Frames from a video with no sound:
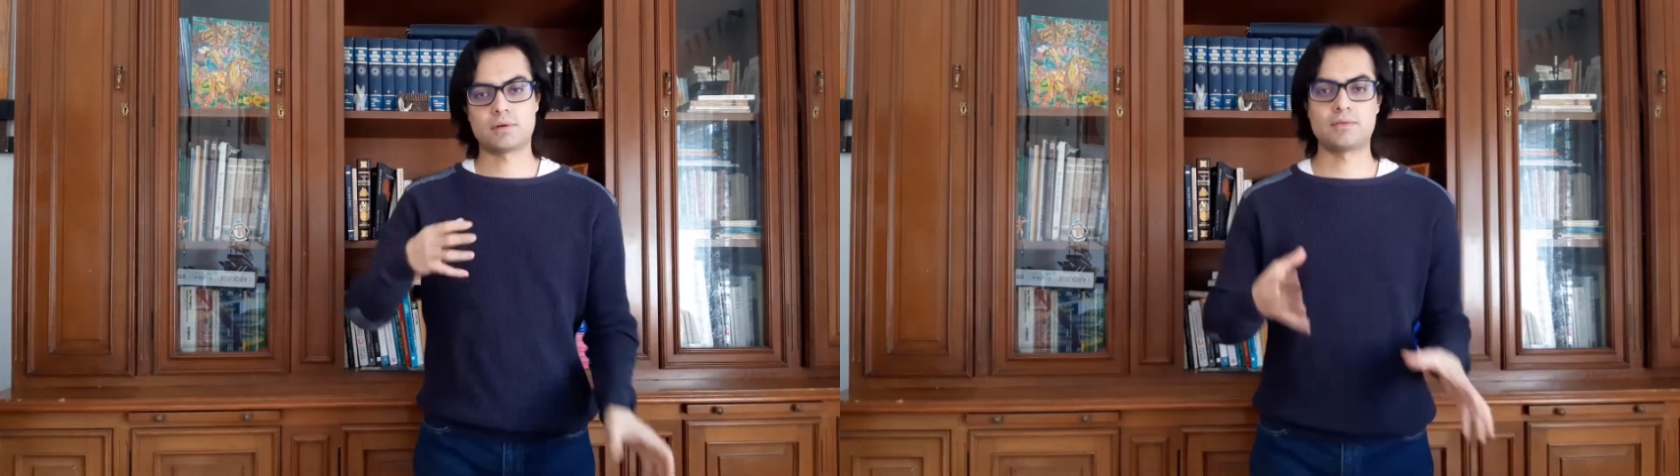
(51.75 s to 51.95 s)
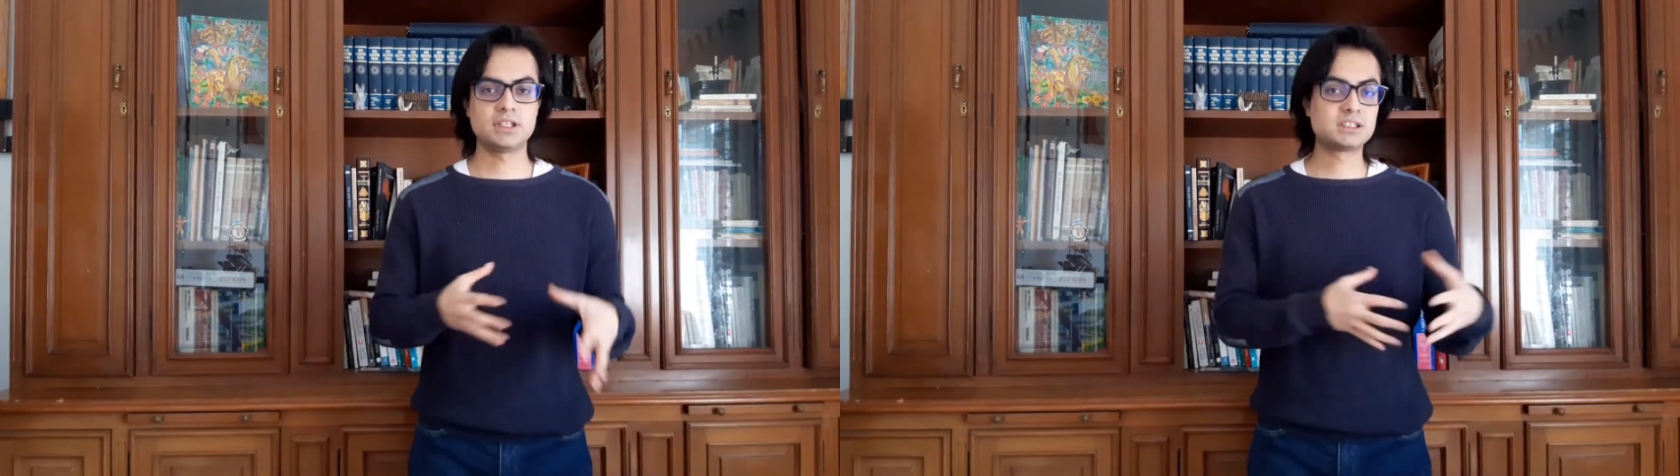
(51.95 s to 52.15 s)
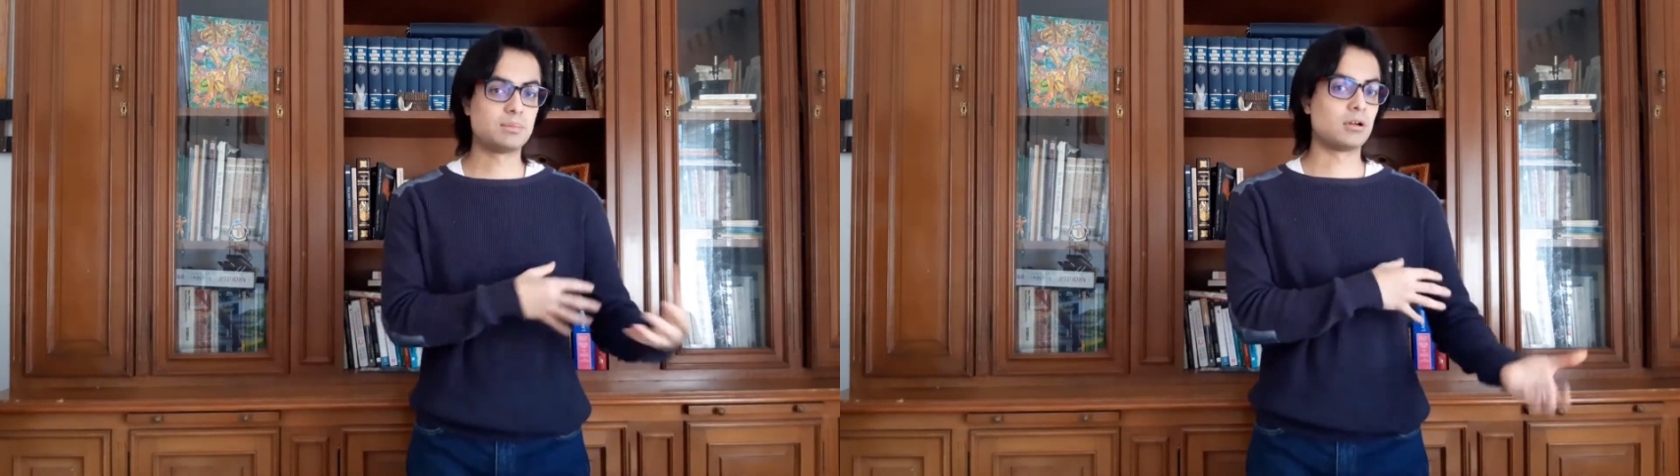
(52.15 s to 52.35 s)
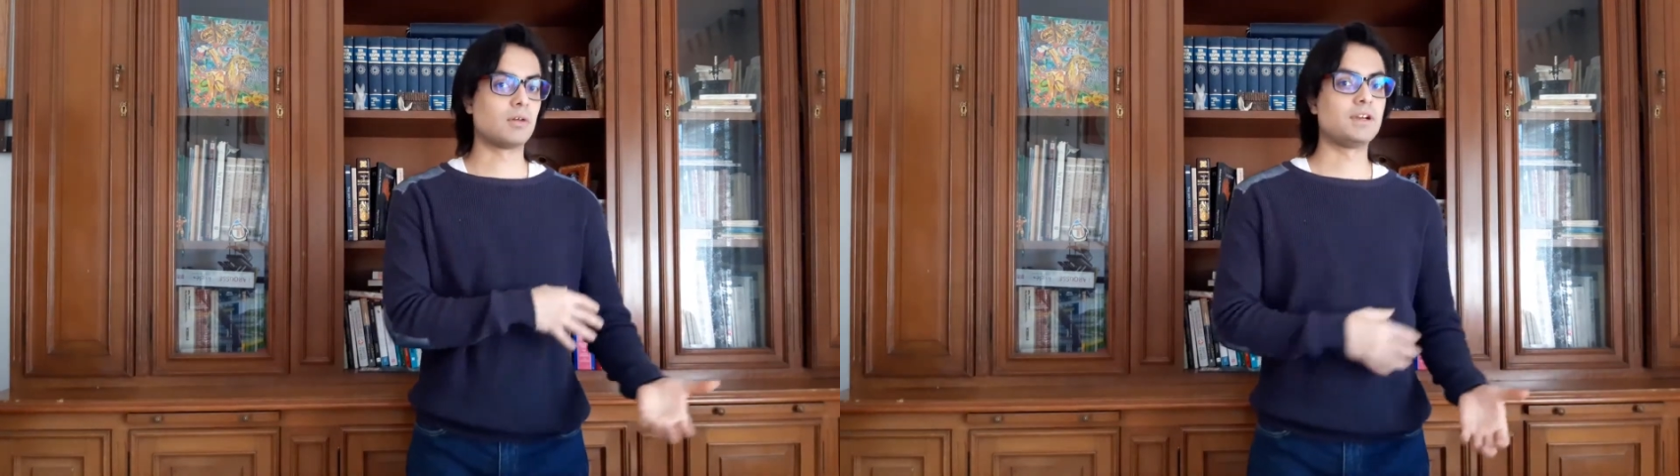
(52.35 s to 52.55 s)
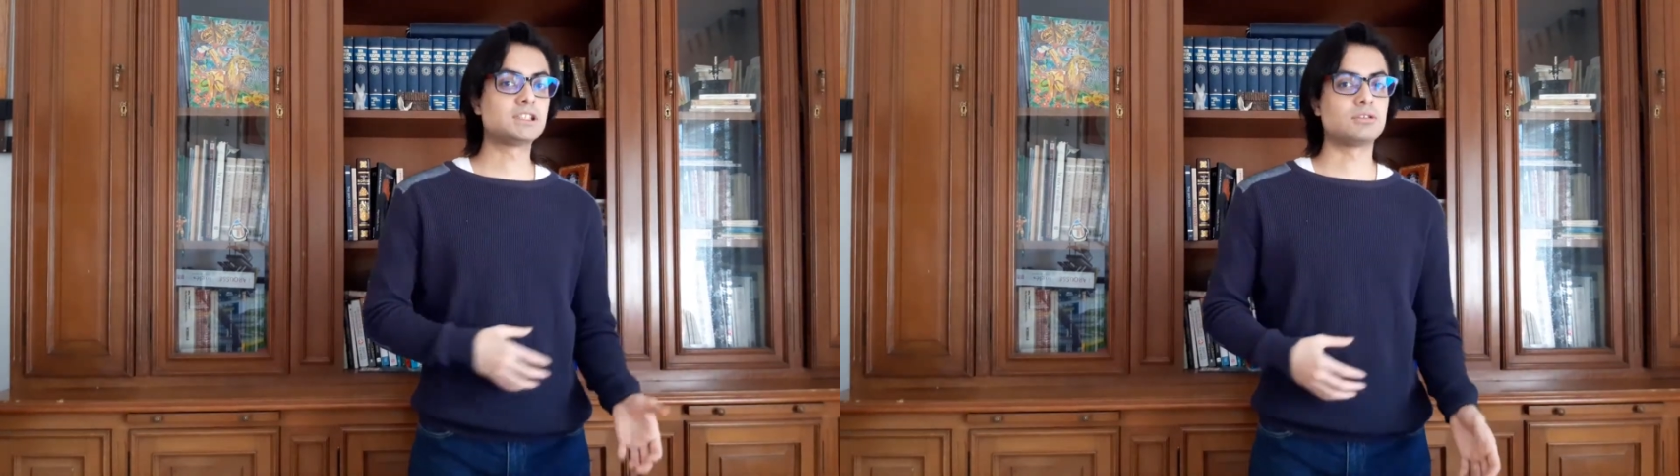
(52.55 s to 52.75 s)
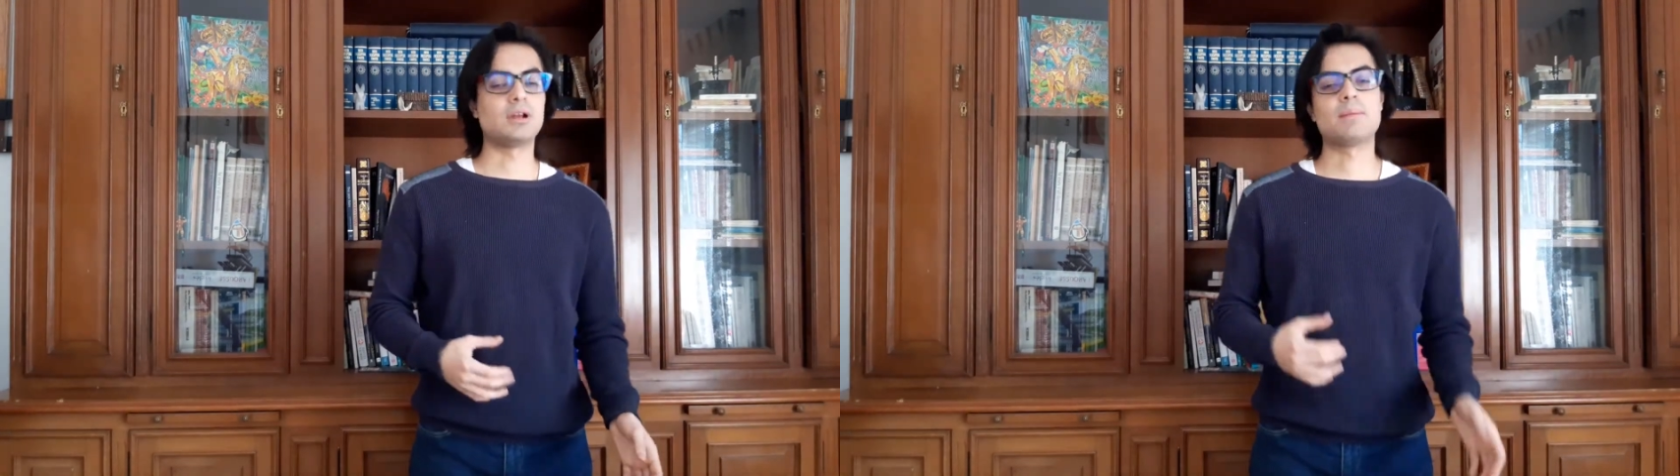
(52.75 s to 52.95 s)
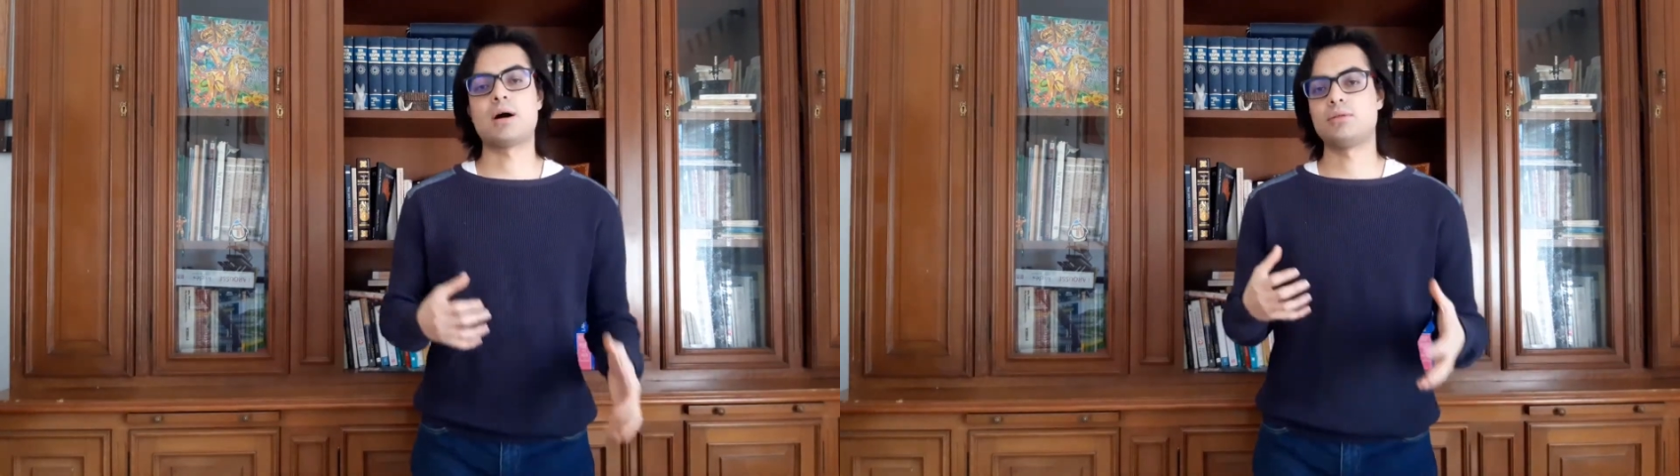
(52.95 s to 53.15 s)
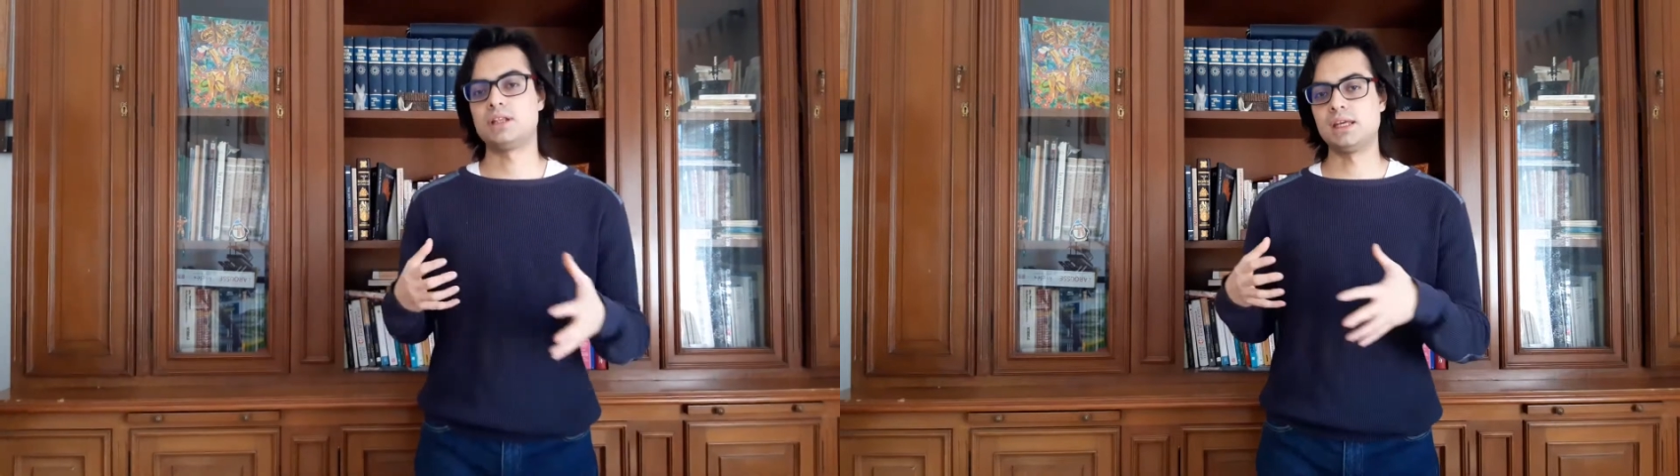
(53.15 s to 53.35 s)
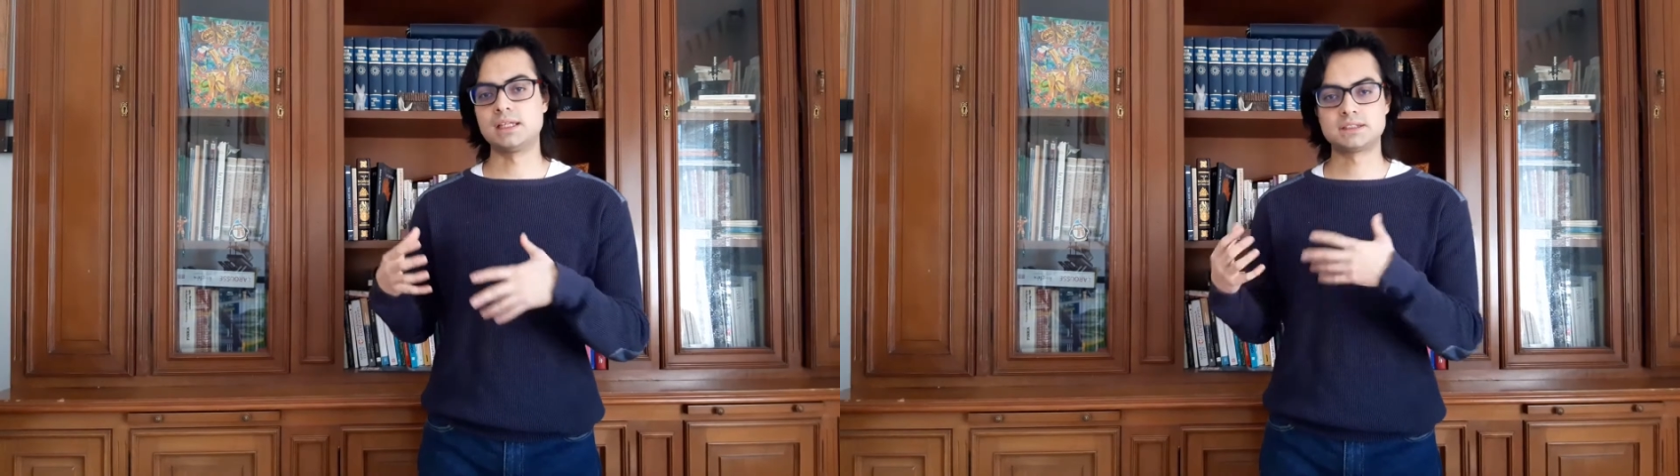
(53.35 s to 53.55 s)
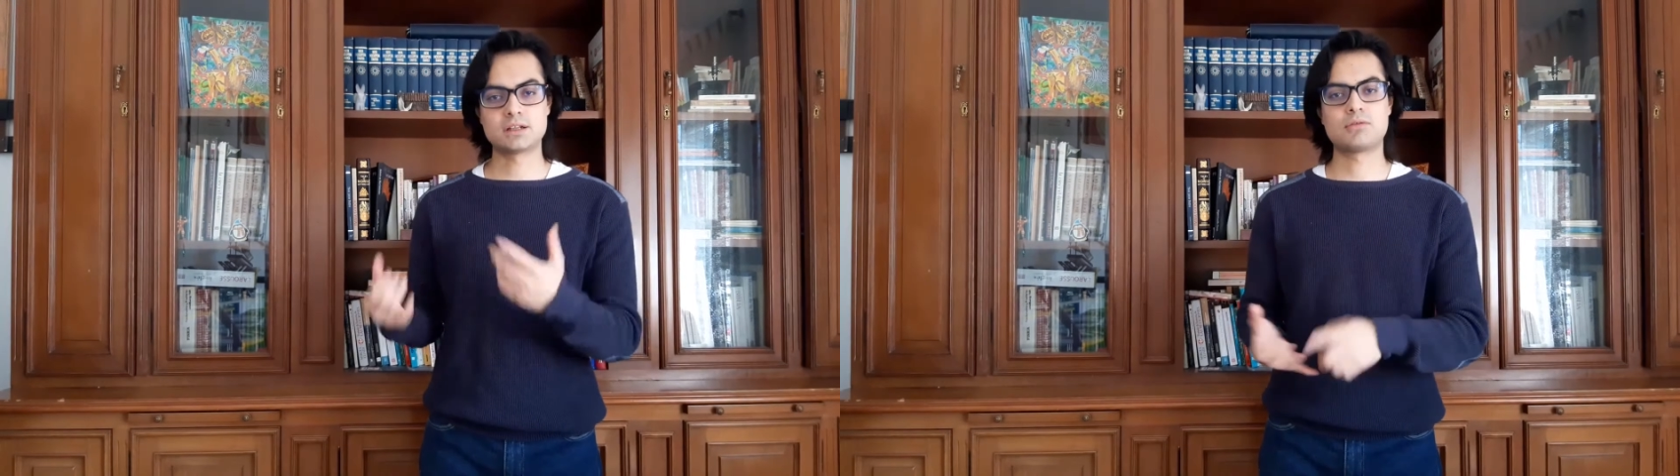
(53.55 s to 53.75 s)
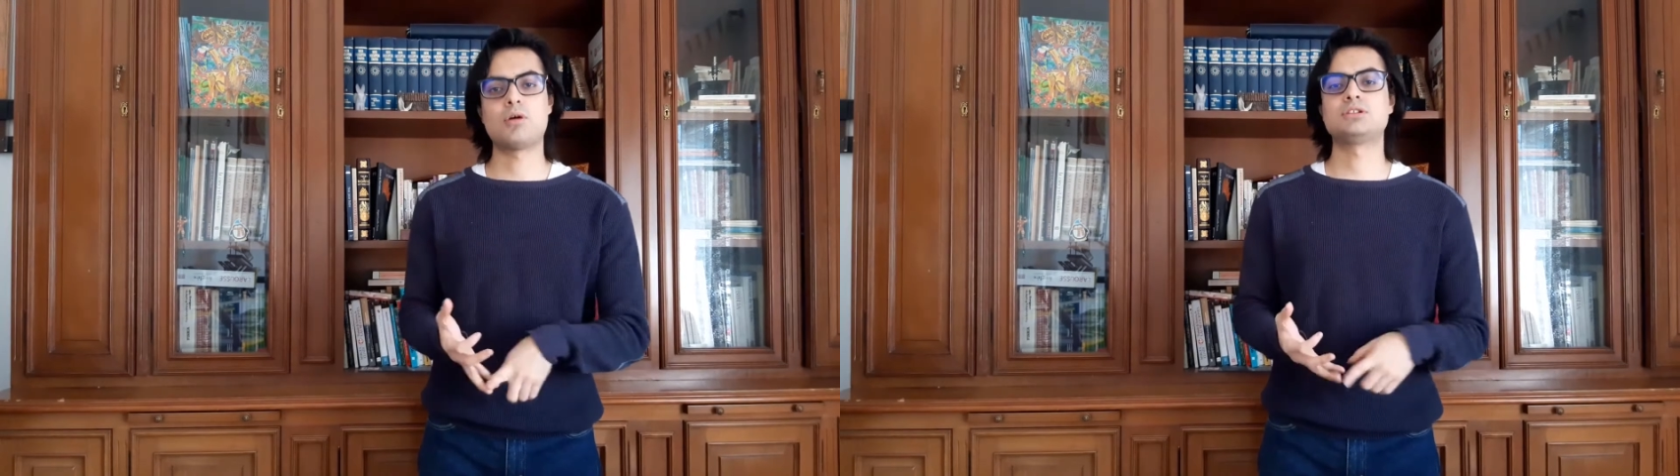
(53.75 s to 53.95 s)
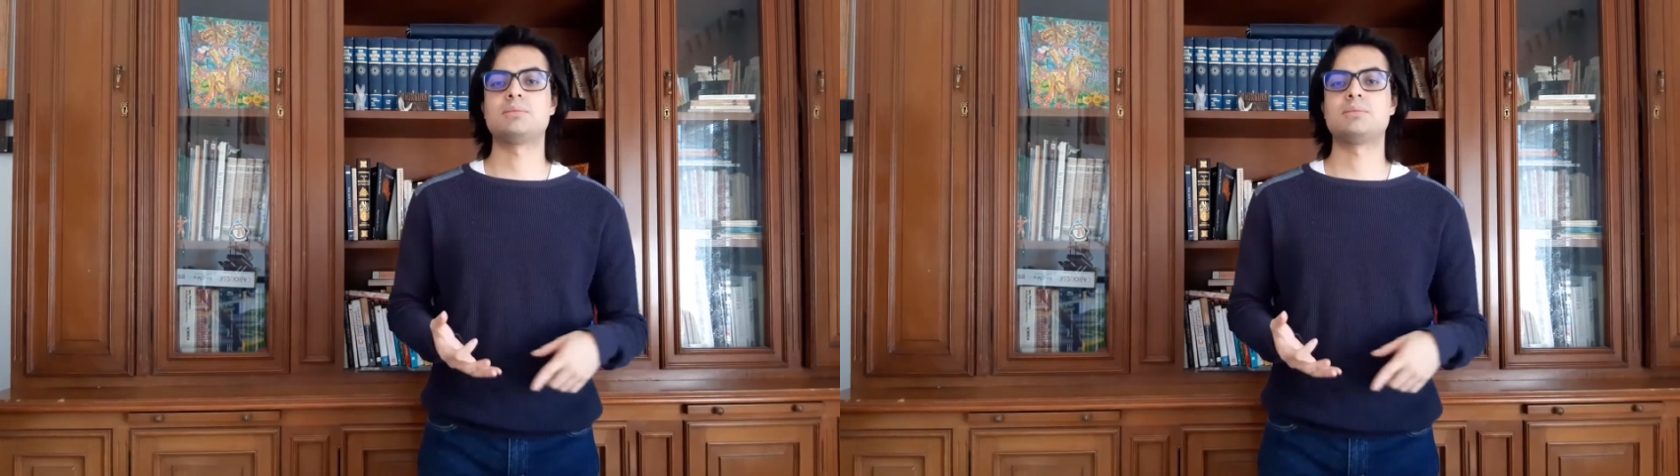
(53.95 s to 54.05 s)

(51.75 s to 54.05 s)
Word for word: of this period of history about the Silk Roads,